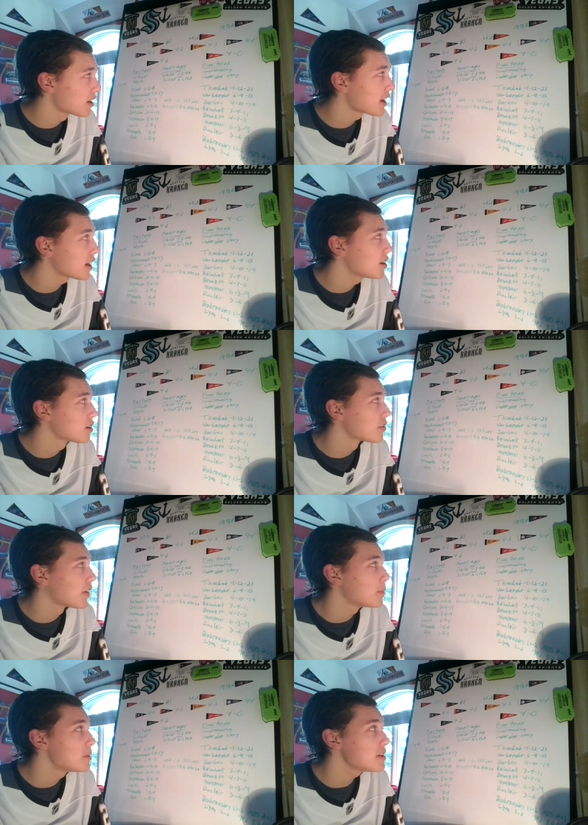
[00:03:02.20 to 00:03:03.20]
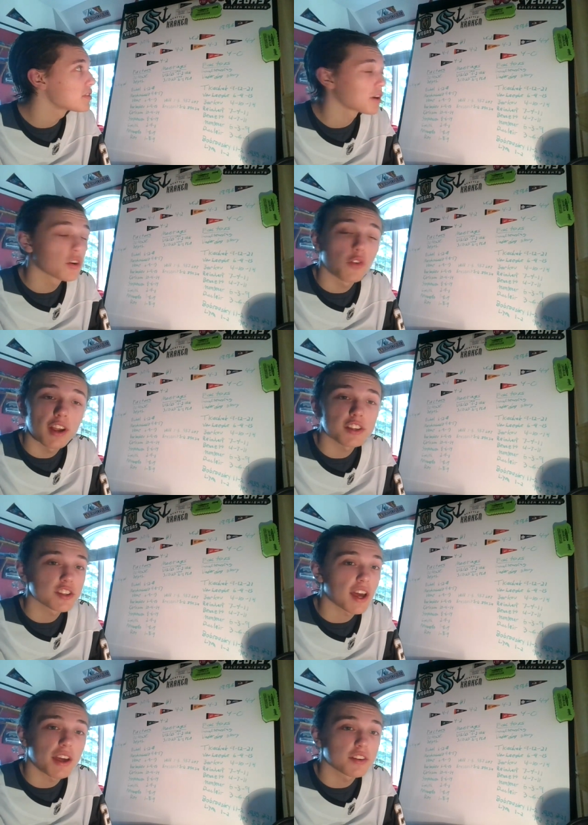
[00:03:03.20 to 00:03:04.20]
to get here, they beat the
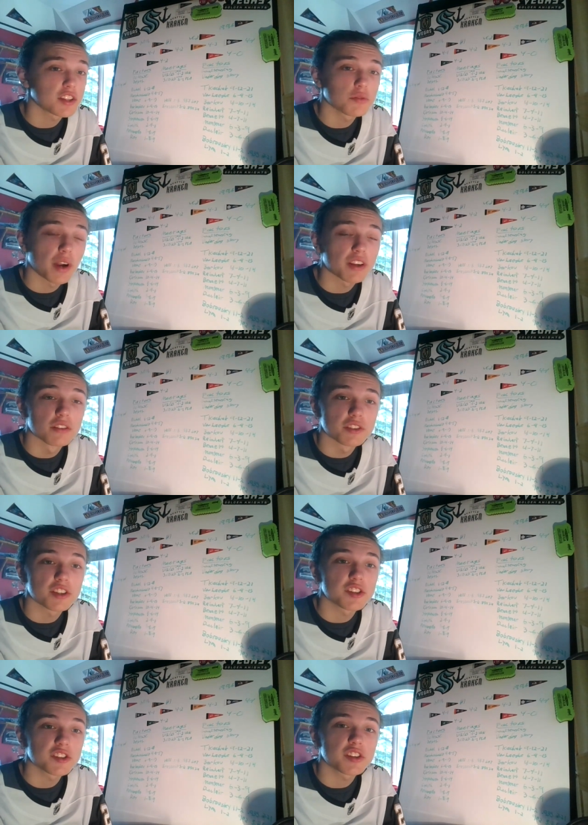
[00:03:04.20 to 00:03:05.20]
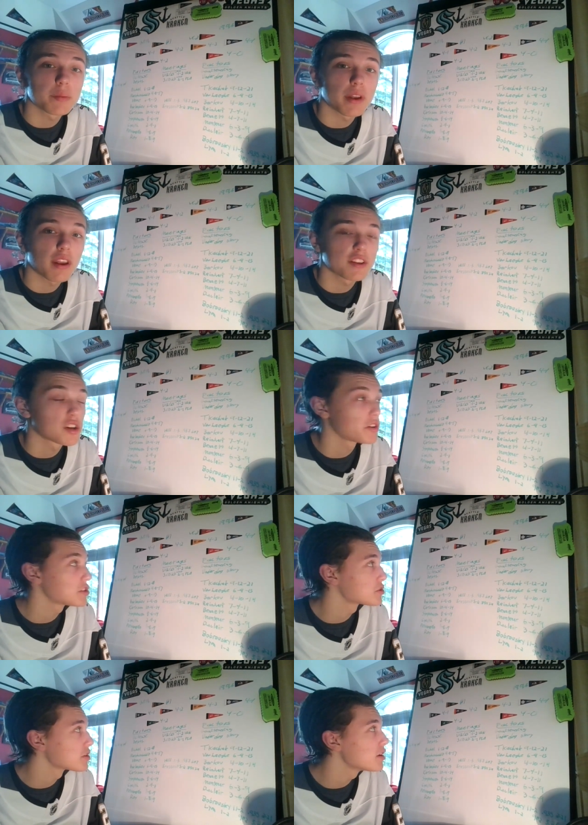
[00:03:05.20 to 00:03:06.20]
greatest regular season team in NHL
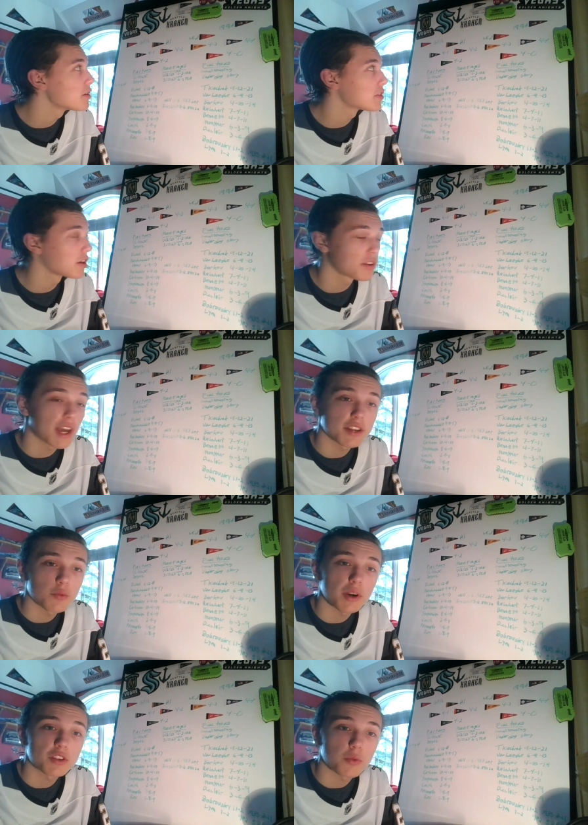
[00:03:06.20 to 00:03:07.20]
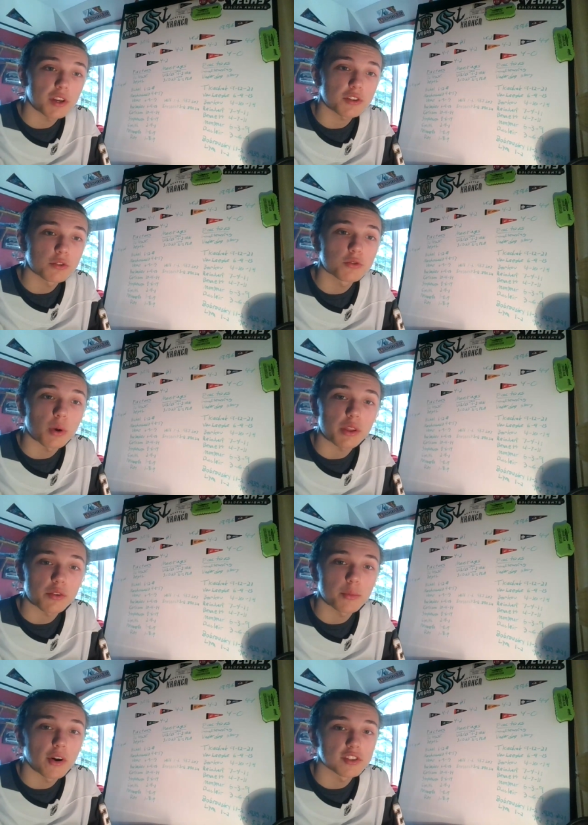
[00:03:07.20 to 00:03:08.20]
history, the
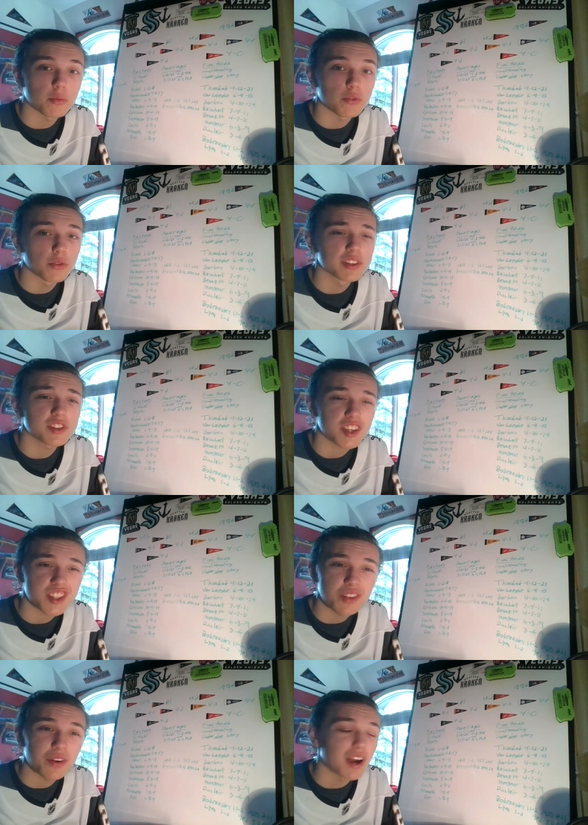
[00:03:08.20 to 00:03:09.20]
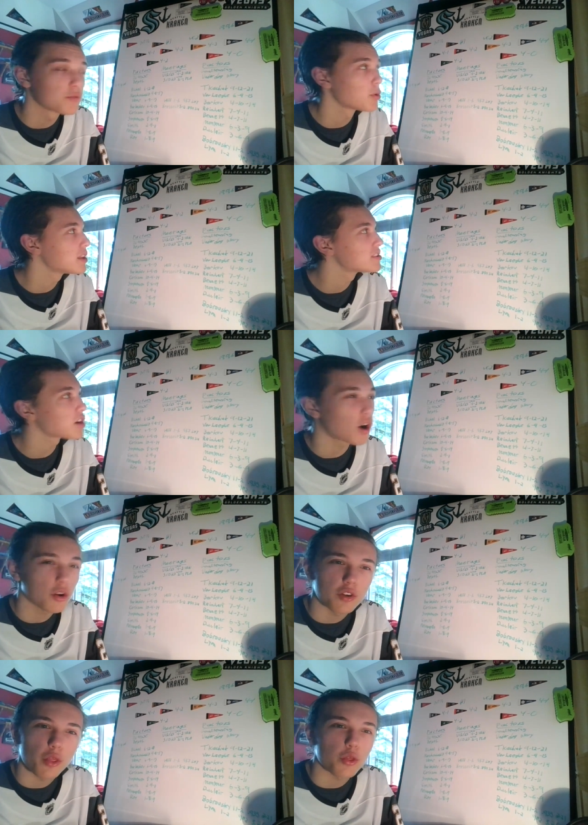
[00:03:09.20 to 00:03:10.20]
2022-23 Boston Bruins, 65 wins,
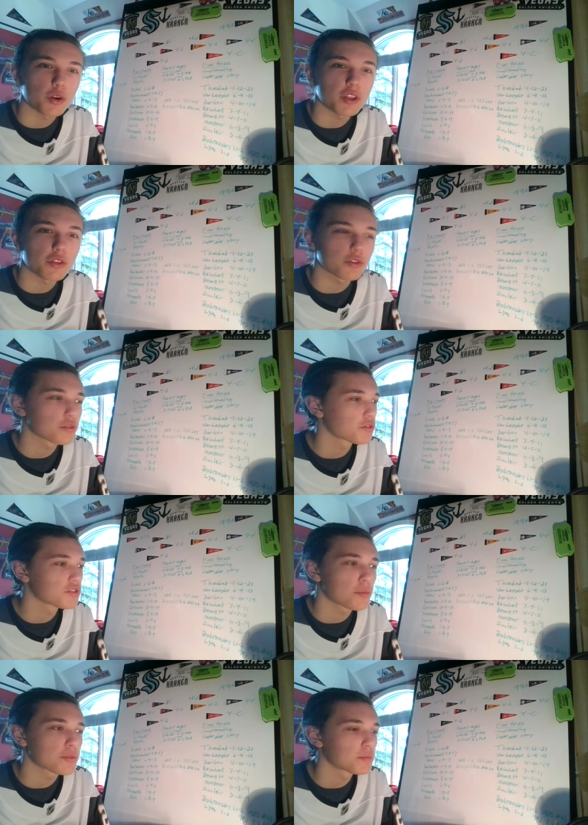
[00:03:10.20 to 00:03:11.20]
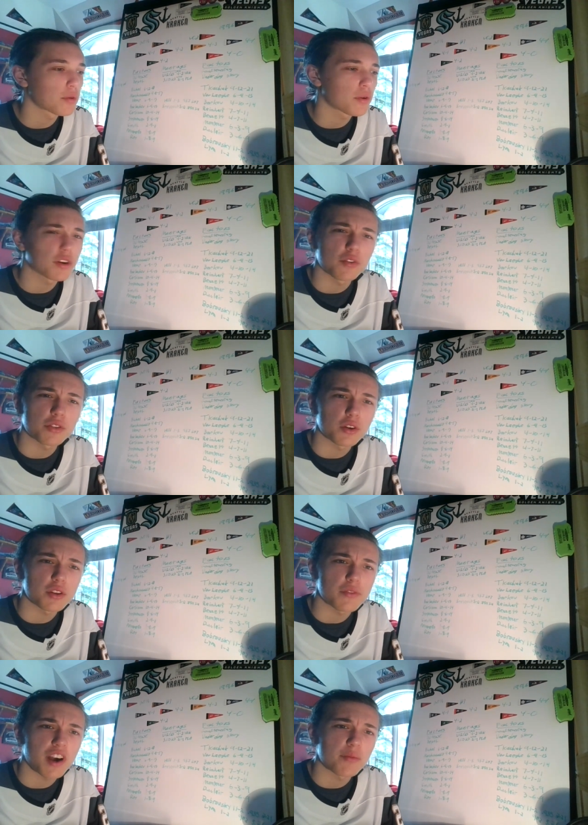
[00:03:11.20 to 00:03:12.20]

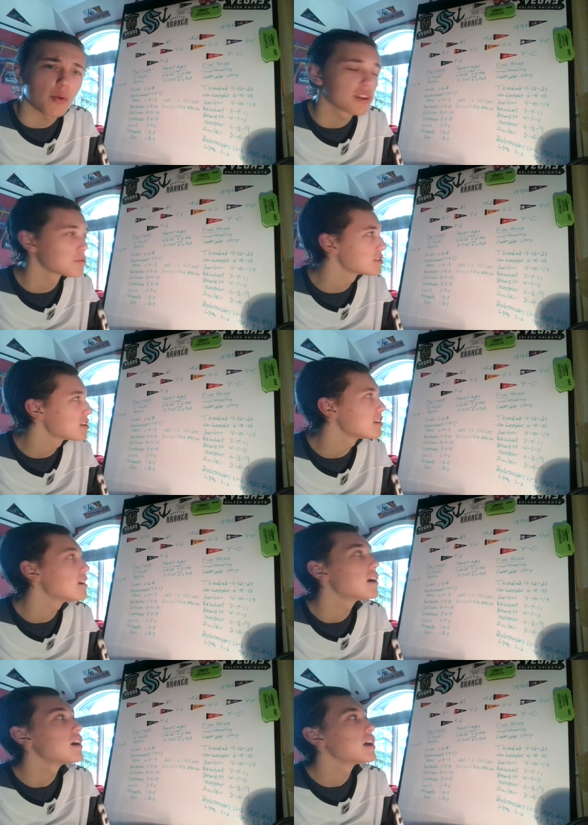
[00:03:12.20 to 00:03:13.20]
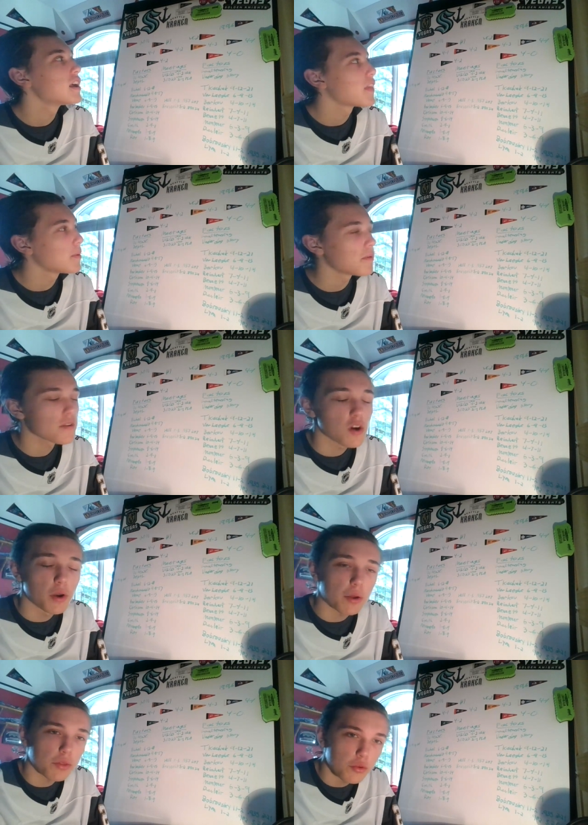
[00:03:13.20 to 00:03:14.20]
135 points, was it? They
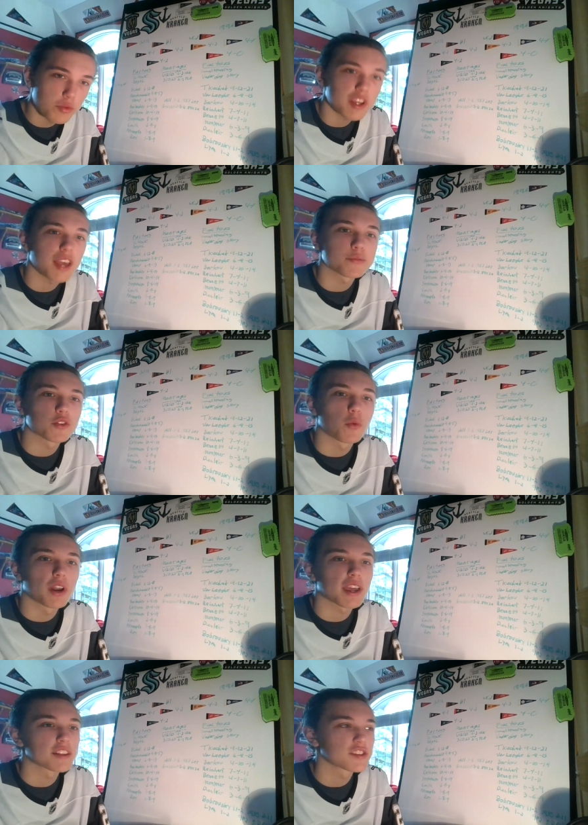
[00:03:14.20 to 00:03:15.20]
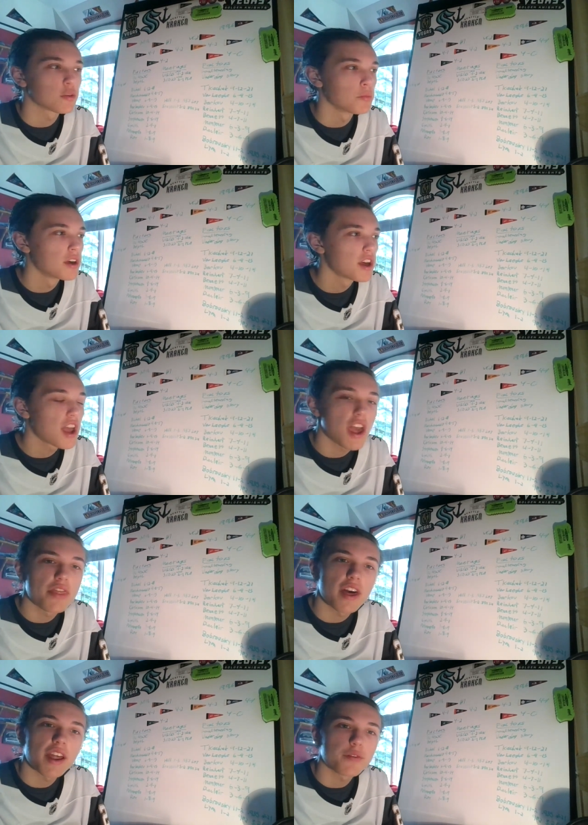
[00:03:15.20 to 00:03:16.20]
go down 3-1 against them,
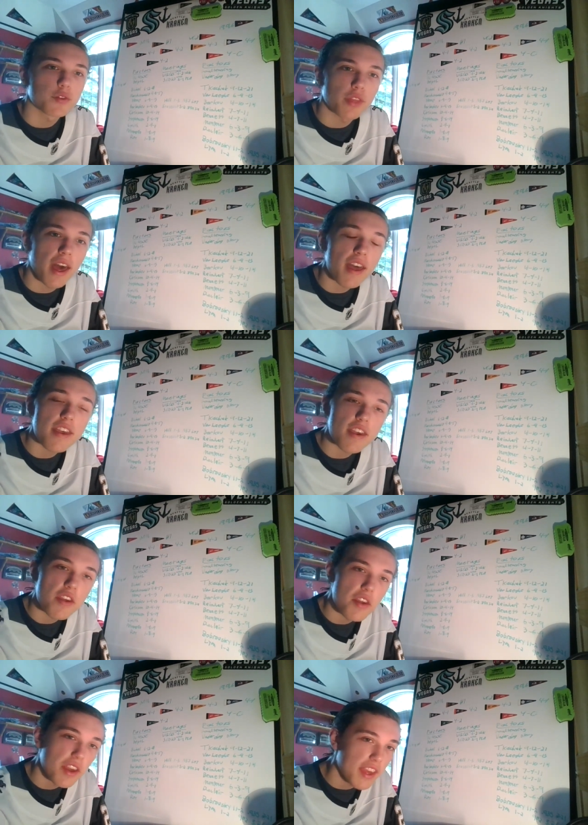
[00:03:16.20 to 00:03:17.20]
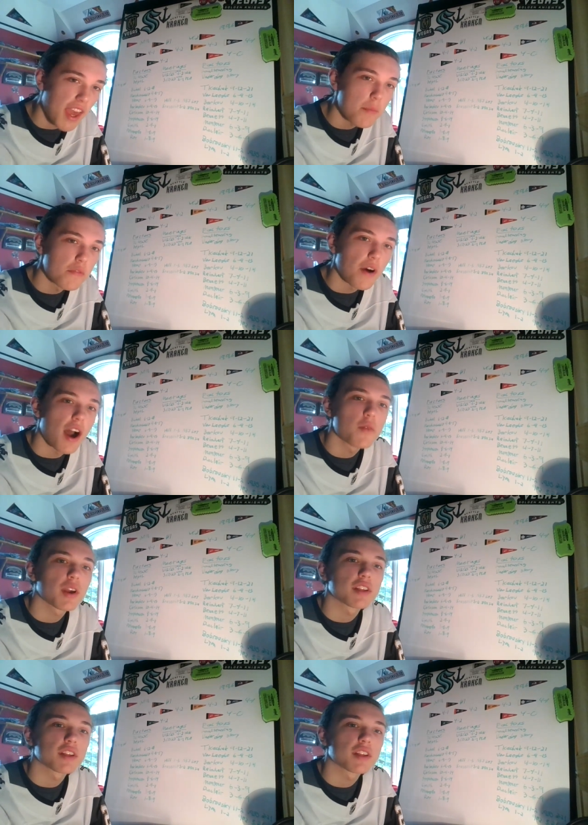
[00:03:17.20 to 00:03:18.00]
and then after that, Game 5